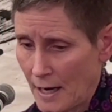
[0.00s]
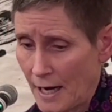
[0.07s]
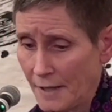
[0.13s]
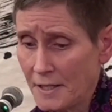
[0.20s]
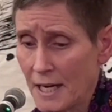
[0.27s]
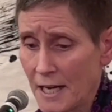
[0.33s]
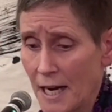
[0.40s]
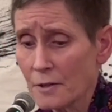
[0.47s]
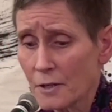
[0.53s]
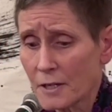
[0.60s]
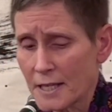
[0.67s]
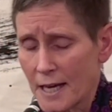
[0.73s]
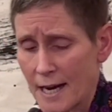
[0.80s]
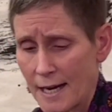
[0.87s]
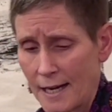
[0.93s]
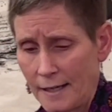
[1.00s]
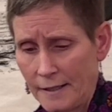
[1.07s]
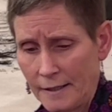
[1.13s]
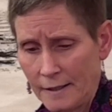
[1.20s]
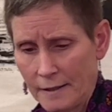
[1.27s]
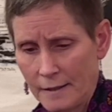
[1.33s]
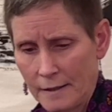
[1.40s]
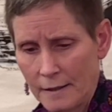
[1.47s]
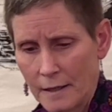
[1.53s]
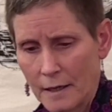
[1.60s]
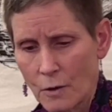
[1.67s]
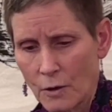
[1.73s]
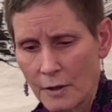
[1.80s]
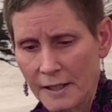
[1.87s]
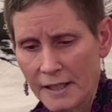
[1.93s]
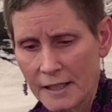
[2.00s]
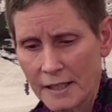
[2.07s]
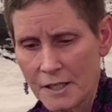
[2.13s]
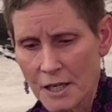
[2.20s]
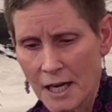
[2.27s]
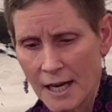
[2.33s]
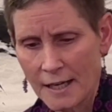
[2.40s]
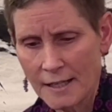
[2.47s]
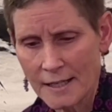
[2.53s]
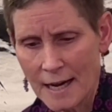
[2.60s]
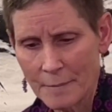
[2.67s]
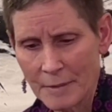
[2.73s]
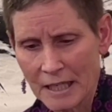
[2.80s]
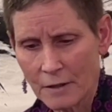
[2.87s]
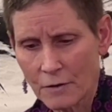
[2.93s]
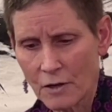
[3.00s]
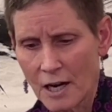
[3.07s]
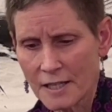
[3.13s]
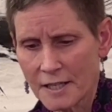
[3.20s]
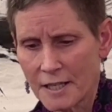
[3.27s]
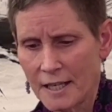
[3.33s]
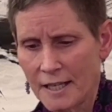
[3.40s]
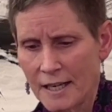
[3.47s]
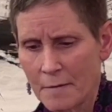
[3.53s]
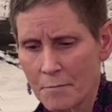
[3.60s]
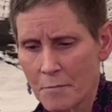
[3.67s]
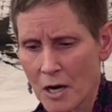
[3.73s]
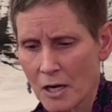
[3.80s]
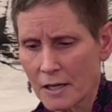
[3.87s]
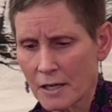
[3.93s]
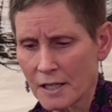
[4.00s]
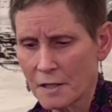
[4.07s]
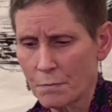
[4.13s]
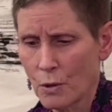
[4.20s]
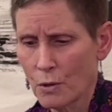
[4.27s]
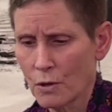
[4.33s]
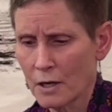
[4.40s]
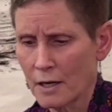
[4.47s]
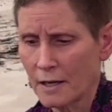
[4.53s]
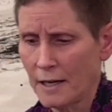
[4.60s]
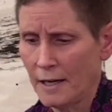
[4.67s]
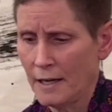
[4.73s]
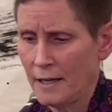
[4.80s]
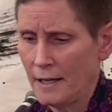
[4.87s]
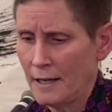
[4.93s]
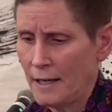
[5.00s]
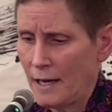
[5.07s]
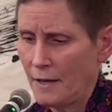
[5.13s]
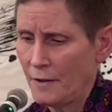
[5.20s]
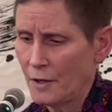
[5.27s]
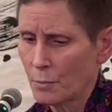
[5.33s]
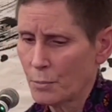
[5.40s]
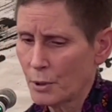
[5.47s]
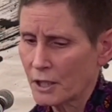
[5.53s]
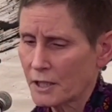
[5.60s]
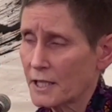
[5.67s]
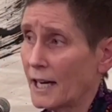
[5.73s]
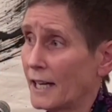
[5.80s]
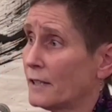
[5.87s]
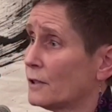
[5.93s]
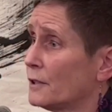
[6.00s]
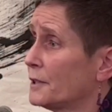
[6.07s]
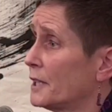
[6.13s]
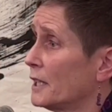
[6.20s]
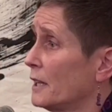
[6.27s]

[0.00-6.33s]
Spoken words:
On the other side, according to John Dominic Crossan and Marcus Borg in their book titled